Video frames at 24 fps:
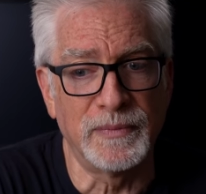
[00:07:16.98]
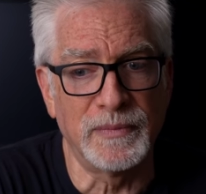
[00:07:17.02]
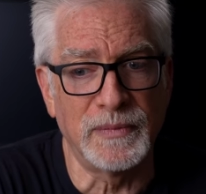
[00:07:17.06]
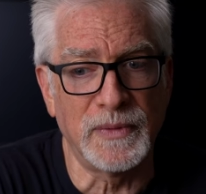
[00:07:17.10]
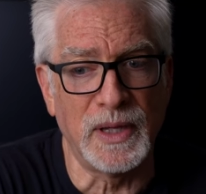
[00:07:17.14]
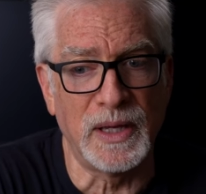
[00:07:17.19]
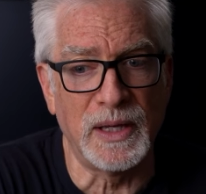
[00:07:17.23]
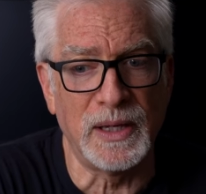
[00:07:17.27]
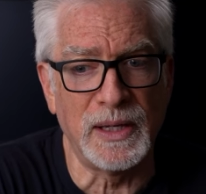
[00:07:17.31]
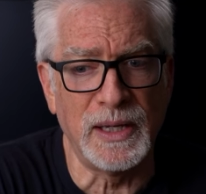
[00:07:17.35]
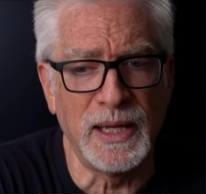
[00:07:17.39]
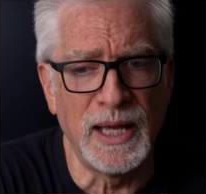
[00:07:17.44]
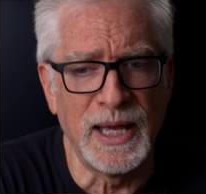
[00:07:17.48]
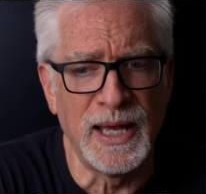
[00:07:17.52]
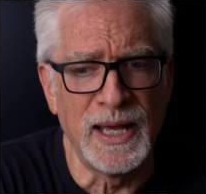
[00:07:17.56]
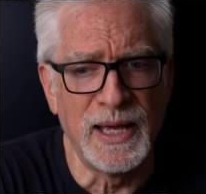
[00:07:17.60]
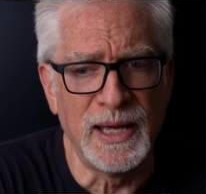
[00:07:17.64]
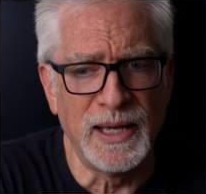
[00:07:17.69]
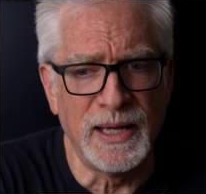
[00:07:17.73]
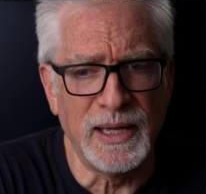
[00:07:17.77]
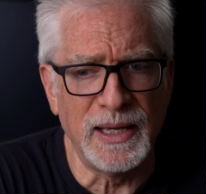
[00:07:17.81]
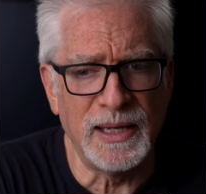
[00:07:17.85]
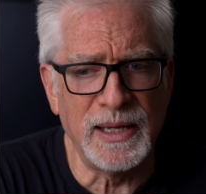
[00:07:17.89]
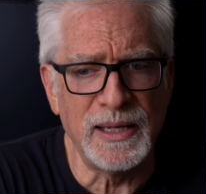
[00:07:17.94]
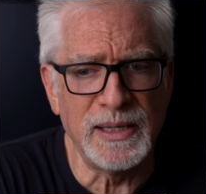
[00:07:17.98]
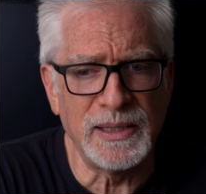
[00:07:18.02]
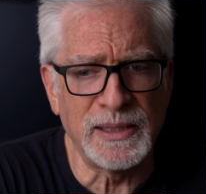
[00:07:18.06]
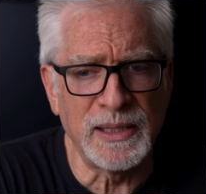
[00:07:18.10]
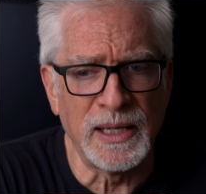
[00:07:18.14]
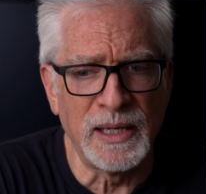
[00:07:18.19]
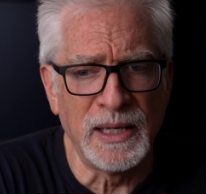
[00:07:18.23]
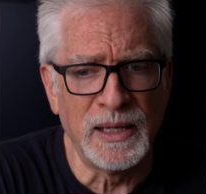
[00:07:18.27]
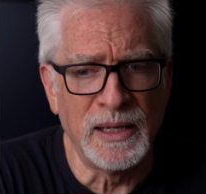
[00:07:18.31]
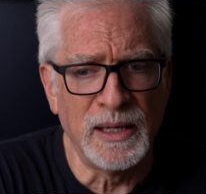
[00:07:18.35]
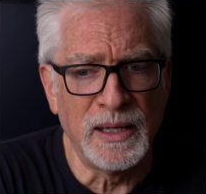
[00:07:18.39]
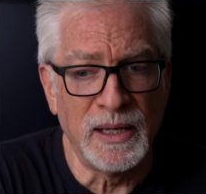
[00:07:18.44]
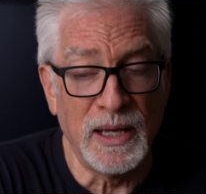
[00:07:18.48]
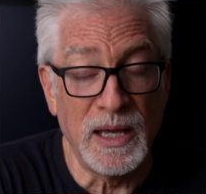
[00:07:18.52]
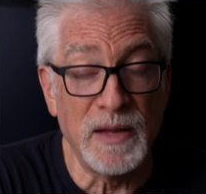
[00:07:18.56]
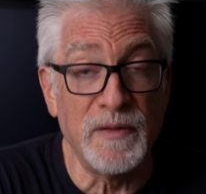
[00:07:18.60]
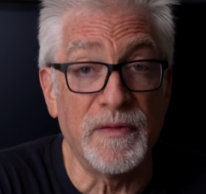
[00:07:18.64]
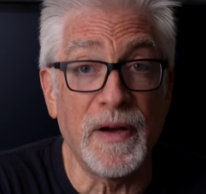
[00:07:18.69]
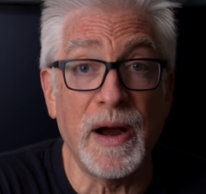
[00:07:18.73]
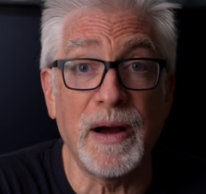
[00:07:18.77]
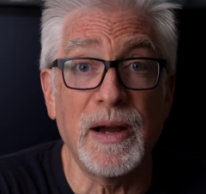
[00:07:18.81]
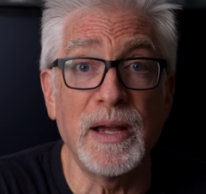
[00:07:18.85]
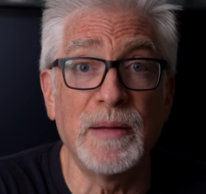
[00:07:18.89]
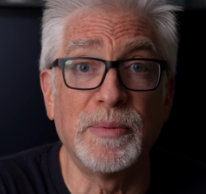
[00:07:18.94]
And it is
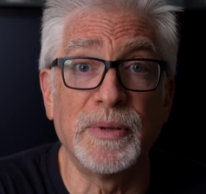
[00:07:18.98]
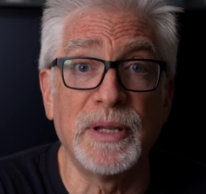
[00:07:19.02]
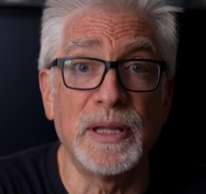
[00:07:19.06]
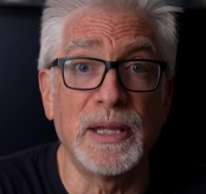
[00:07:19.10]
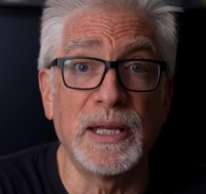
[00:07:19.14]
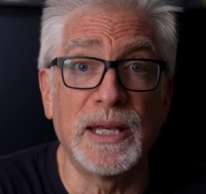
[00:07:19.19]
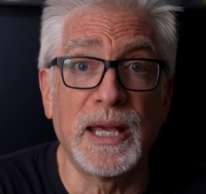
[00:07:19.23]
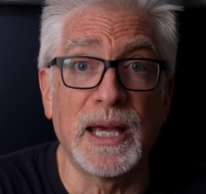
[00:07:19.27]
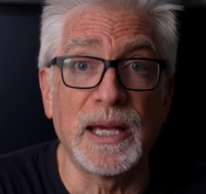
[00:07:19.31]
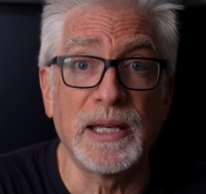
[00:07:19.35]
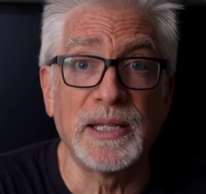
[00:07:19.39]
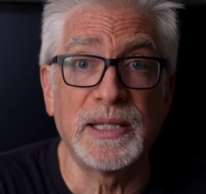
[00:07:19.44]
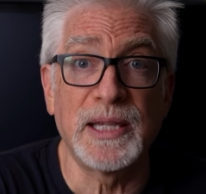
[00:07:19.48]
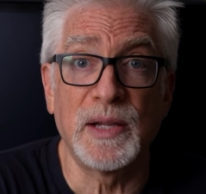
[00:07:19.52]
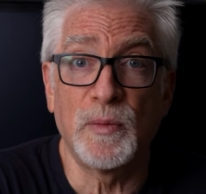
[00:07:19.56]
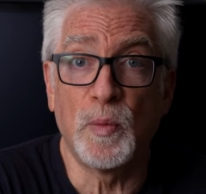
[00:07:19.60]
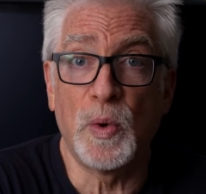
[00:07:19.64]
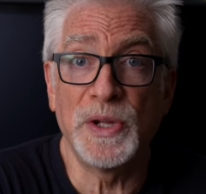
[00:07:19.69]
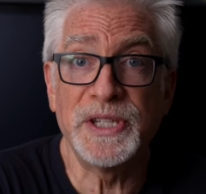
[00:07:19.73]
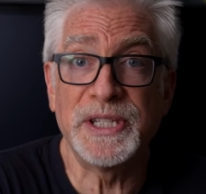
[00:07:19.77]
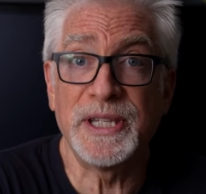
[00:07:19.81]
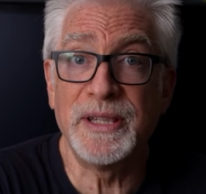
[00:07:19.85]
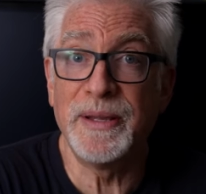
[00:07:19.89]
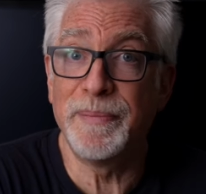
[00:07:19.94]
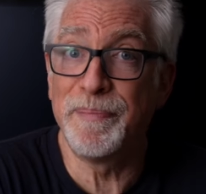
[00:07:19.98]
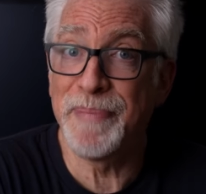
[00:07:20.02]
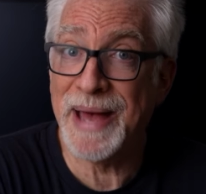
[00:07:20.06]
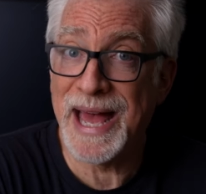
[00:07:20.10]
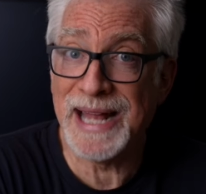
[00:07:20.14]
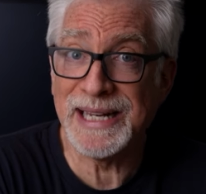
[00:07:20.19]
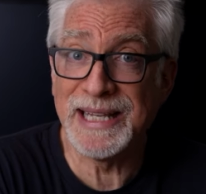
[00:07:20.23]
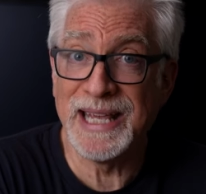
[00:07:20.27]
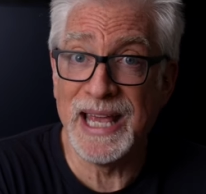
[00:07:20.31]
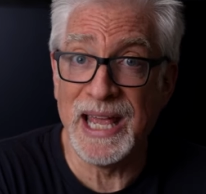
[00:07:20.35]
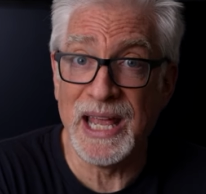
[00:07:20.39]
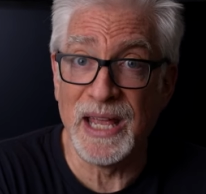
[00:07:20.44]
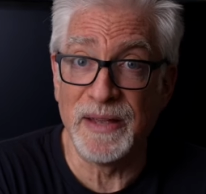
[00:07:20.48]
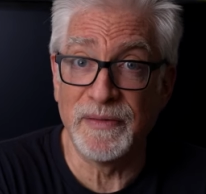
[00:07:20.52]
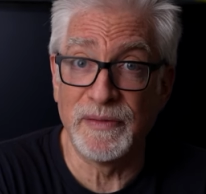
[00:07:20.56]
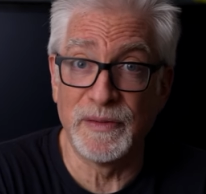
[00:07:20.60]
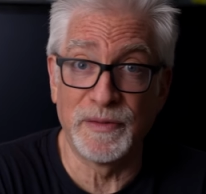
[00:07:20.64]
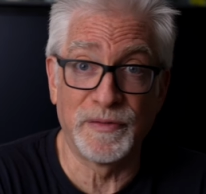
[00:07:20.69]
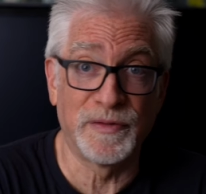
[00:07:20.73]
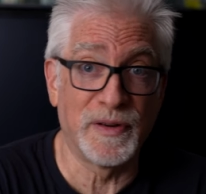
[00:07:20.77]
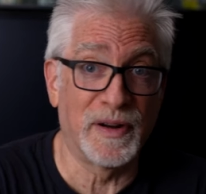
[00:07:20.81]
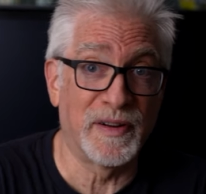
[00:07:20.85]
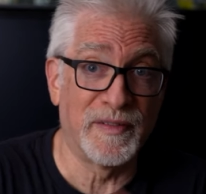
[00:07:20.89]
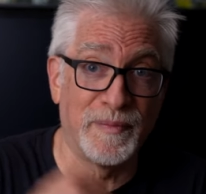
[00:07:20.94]
invariably the case that once in the Batcave
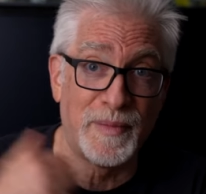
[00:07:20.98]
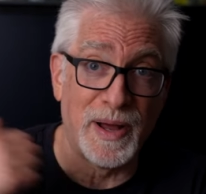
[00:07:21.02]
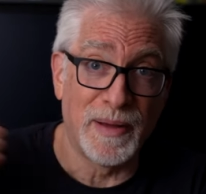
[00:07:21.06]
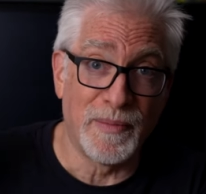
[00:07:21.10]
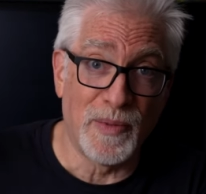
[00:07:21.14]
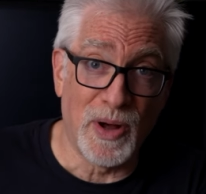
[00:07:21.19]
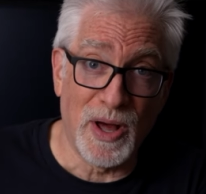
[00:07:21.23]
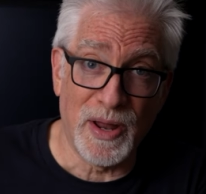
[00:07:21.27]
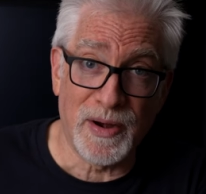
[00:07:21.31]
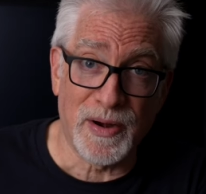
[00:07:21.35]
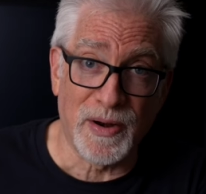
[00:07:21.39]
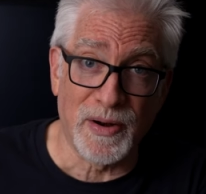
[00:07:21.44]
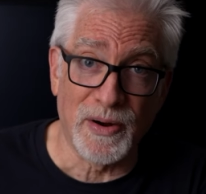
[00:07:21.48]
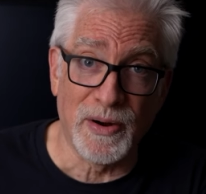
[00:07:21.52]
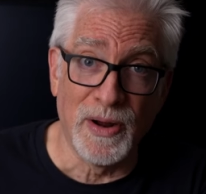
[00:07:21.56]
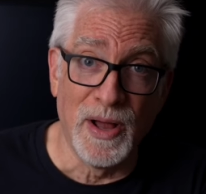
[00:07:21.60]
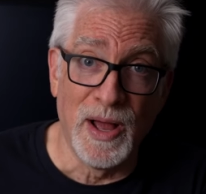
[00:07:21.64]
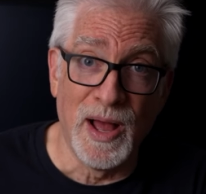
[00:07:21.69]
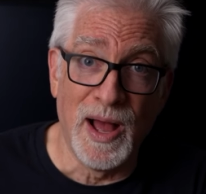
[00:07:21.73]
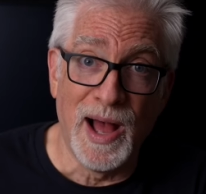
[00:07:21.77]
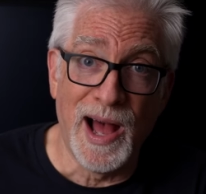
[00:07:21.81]
in front of my monitor,